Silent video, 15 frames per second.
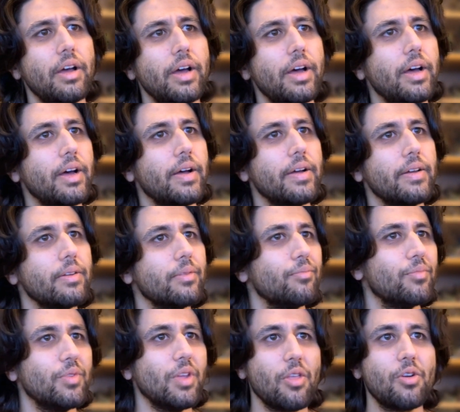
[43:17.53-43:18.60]
uh,
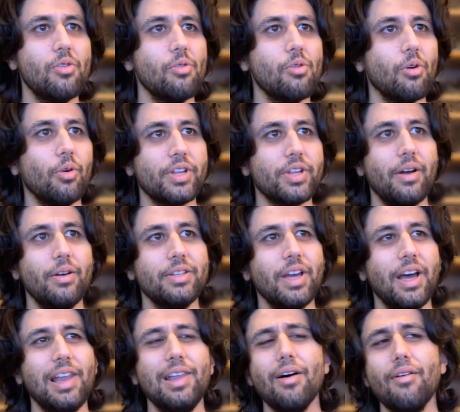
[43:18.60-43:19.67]
not a cool Horus Heresy.
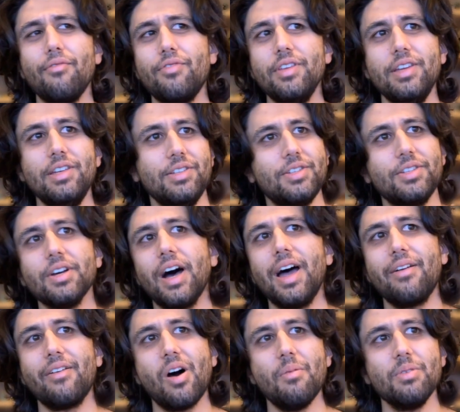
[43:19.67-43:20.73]
I love these
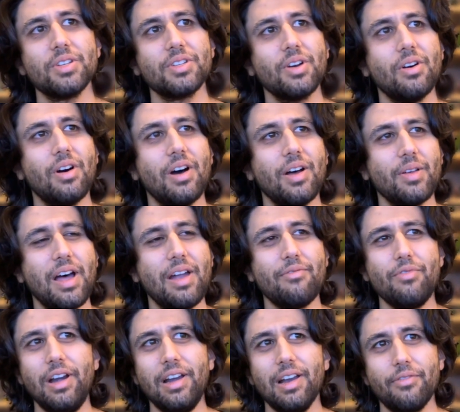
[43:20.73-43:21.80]
diorama. I
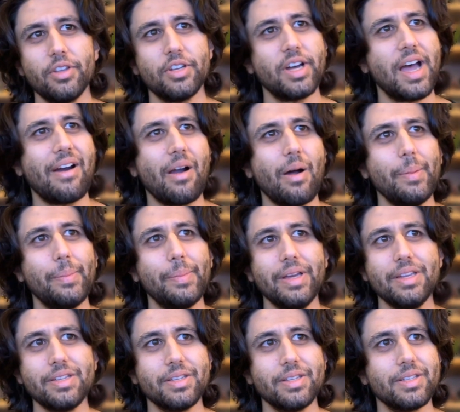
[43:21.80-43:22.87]
really love the diorama
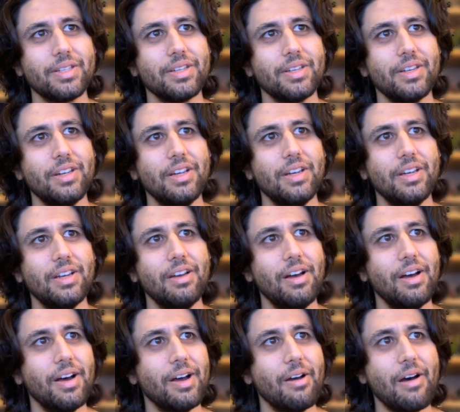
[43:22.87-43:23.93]
bases.
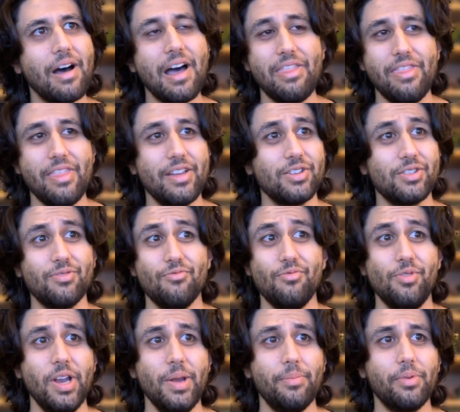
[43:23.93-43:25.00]
Uh, I think they're just
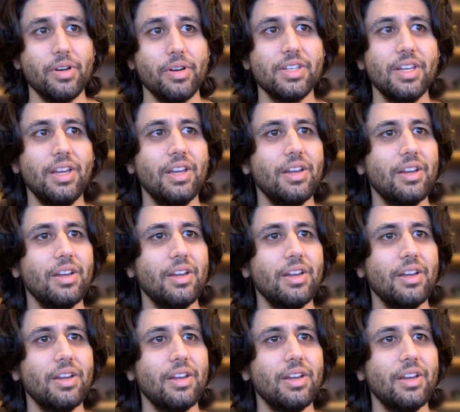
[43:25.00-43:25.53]
really pretty